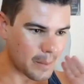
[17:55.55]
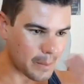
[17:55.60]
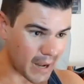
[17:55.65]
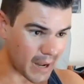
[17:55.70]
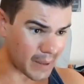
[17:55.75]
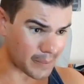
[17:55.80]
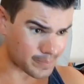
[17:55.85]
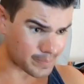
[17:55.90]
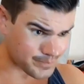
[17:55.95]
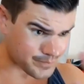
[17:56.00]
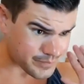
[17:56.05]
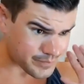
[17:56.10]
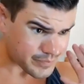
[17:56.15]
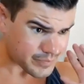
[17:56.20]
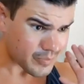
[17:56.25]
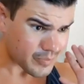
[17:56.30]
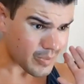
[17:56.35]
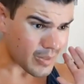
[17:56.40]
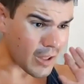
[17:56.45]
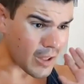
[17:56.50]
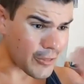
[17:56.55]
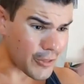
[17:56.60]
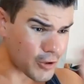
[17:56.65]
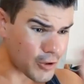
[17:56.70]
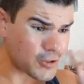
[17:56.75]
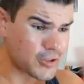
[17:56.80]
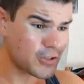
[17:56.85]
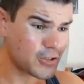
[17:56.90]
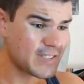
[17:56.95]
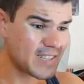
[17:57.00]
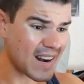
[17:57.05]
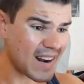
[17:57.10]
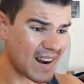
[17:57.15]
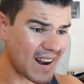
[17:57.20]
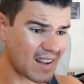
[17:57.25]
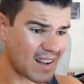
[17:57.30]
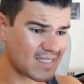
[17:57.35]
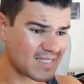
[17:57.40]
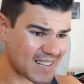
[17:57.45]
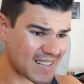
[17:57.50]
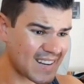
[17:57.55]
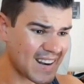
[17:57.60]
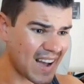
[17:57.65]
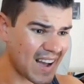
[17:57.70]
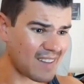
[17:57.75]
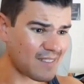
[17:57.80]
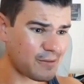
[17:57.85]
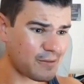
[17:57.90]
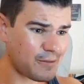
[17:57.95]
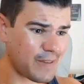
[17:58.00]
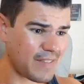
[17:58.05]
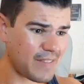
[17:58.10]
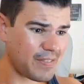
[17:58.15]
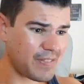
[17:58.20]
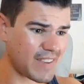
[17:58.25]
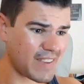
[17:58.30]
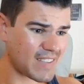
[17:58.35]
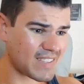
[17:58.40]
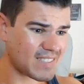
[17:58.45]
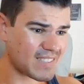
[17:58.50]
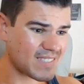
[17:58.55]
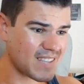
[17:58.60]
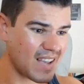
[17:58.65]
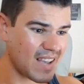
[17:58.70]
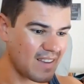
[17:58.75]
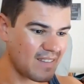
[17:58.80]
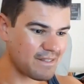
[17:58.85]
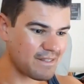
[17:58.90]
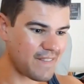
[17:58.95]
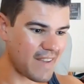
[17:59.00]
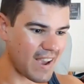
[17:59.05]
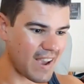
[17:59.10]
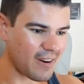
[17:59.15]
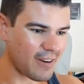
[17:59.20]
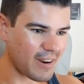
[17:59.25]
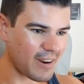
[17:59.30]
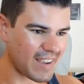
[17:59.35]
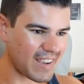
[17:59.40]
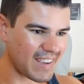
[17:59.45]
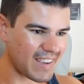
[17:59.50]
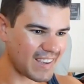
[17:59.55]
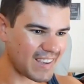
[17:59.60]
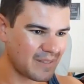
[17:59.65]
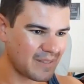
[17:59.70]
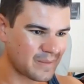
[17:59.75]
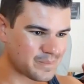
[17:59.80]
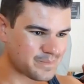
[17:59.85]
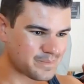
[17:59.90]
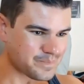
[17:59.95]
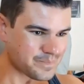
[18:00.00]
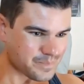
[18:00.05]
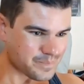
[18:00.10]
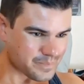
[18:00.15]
But those who did not fit this very